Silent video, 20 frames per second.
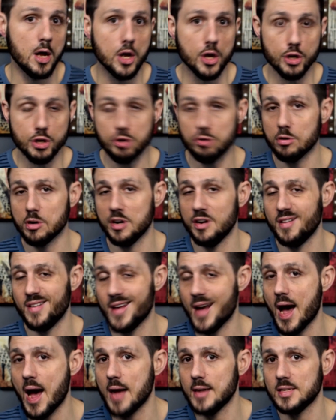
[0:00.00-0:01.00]
you could
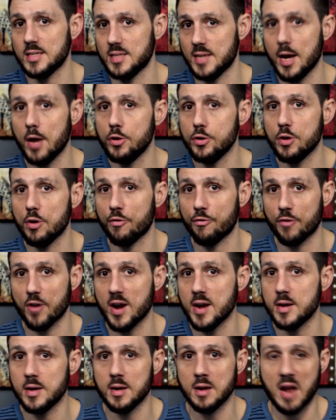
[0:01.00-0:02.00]
not sell your
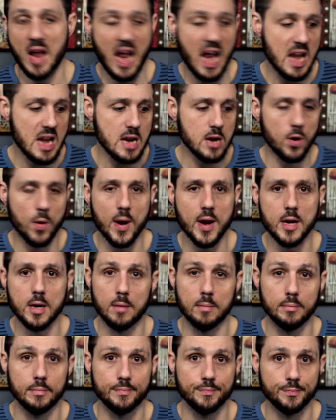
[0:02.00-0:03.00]
friend any kratom.
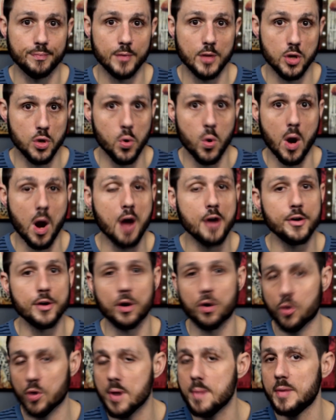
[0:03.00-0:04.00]
You are under
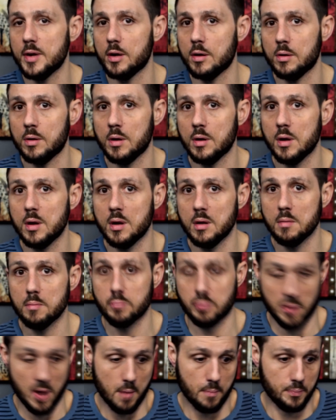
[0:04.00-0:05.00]
criminal
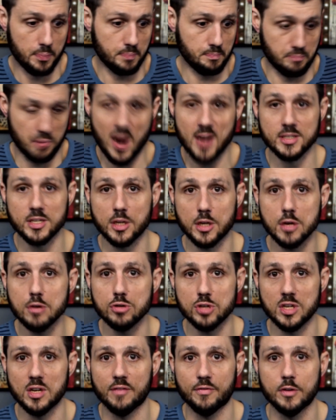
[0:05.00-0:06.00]

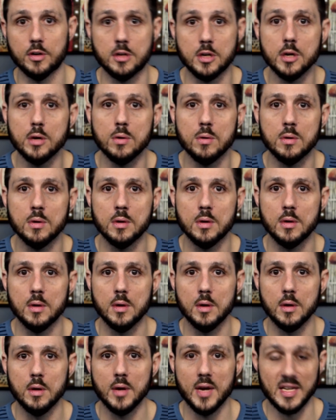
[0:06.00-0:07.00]
prosecution if you do.
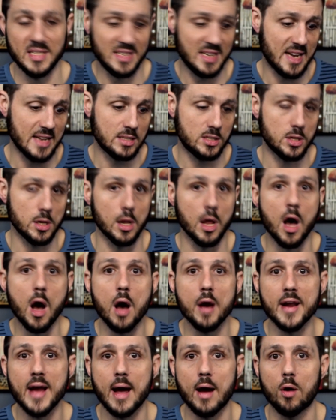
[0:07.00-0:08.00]
It's against the law
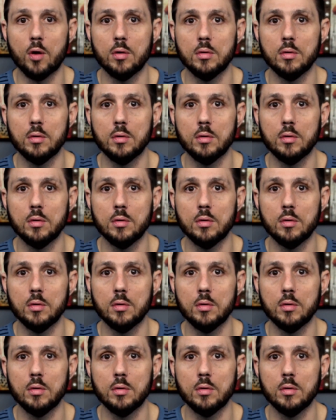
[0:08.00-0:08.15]
now.